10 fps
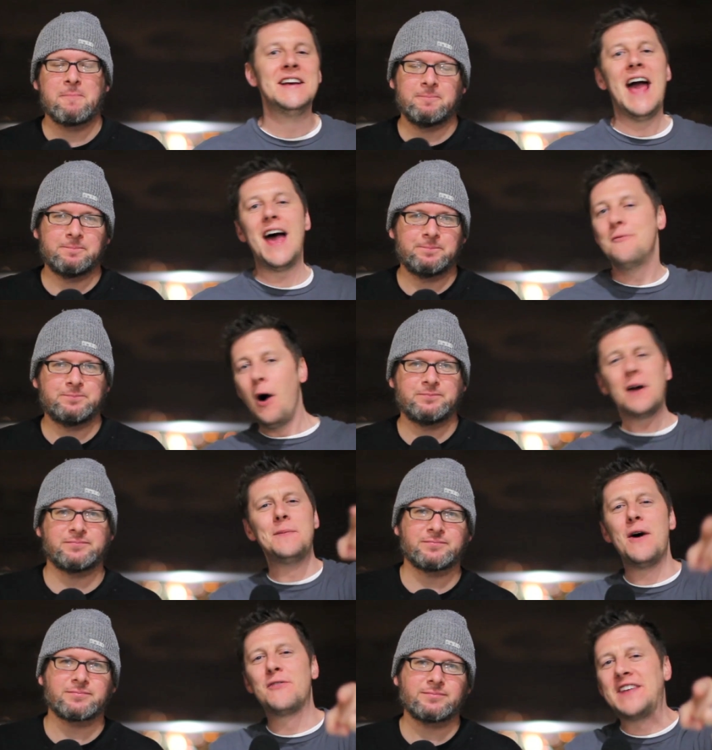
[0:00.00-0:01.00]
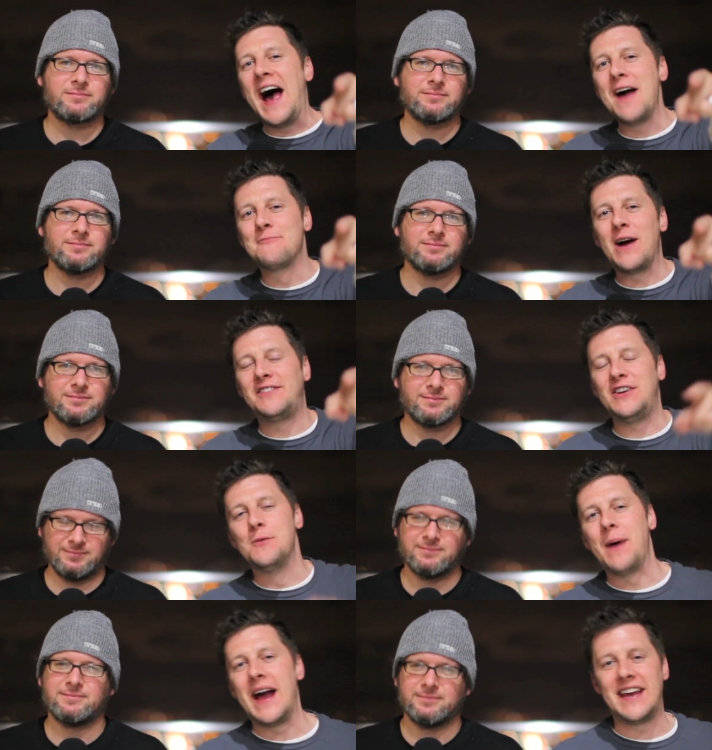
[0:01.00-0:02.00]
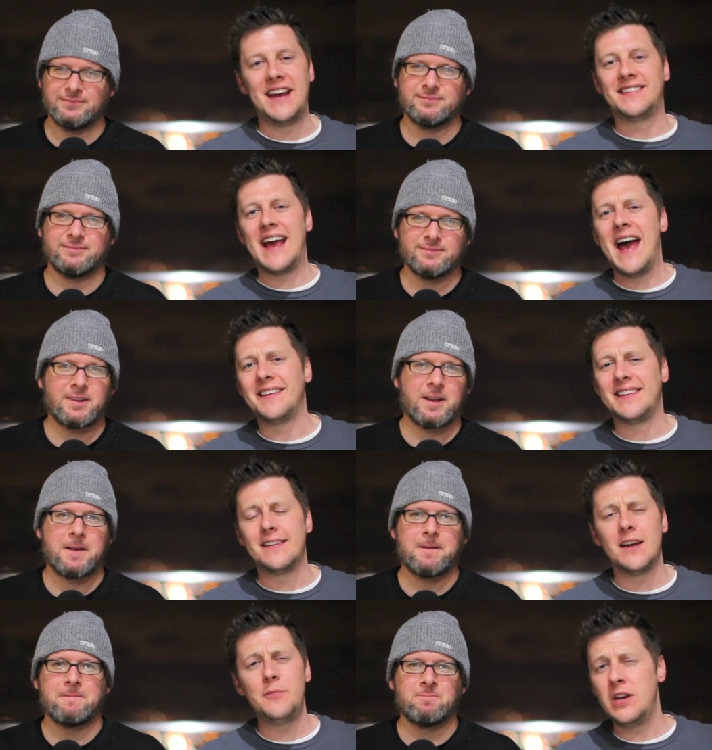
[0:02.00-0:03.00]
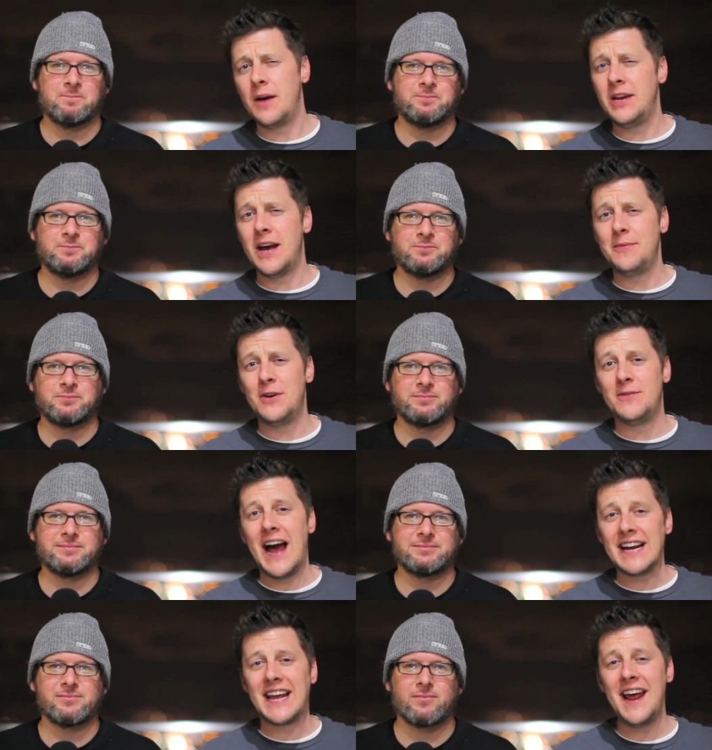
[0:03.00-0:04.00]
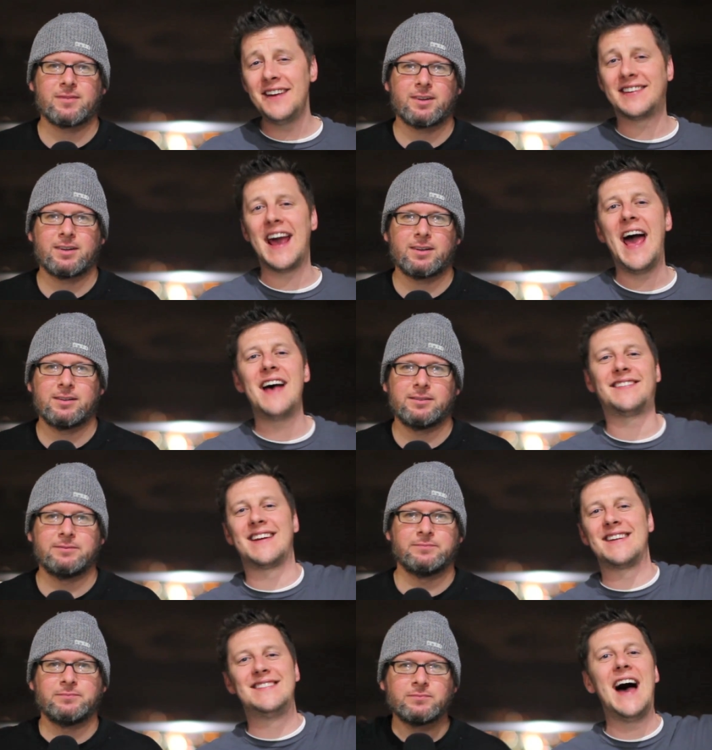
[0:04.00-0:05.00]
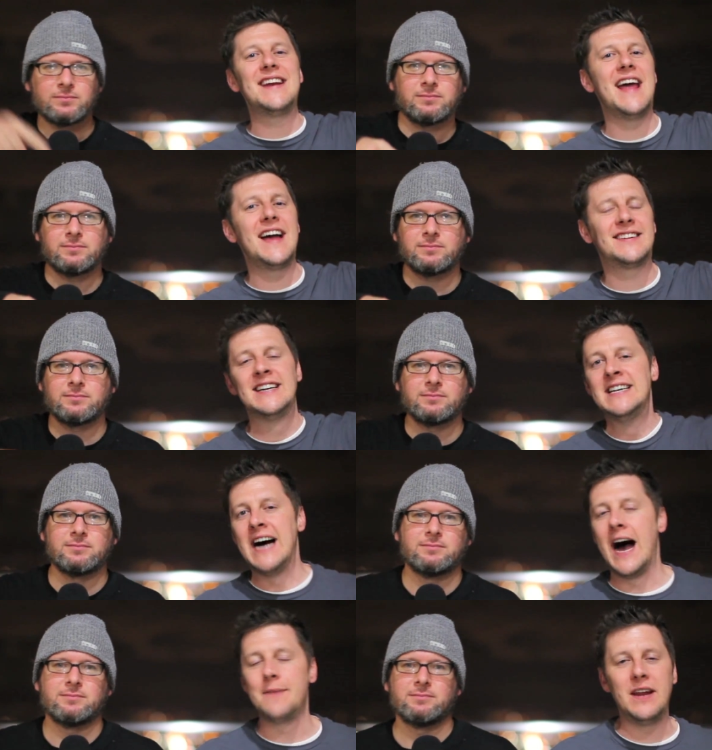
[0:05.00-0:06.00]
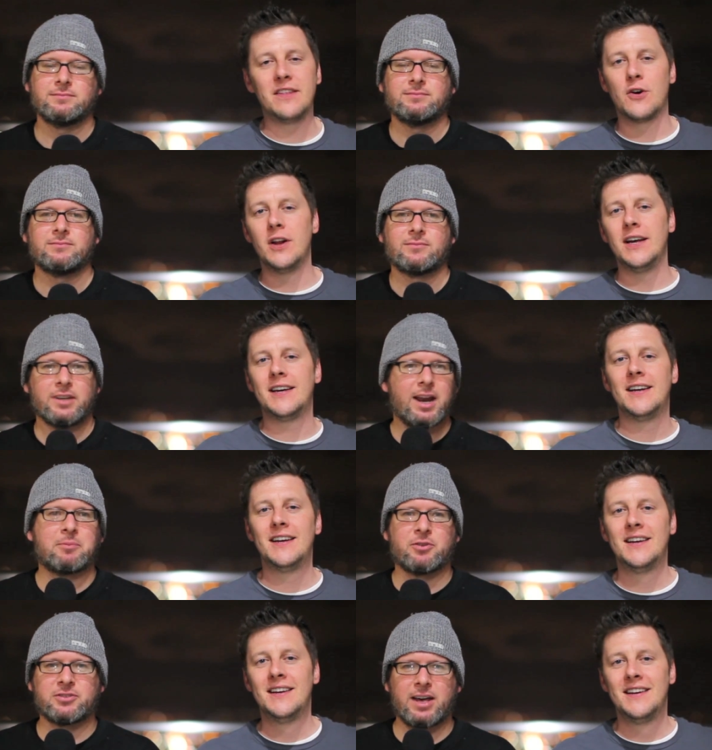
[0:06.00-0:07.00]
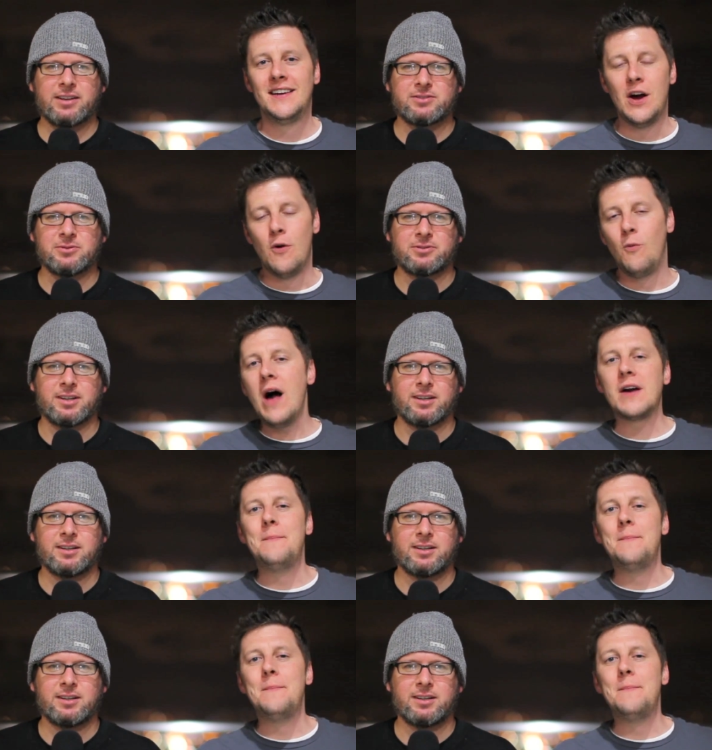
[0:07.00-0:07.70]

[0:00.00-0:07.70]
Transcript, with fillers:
Speaker 1: And welcome to Overtime, brought to you by Kingscast at www.kingscast.net. I'm Keith Korneluk. And I'm Chris Kaliszewski. Welcome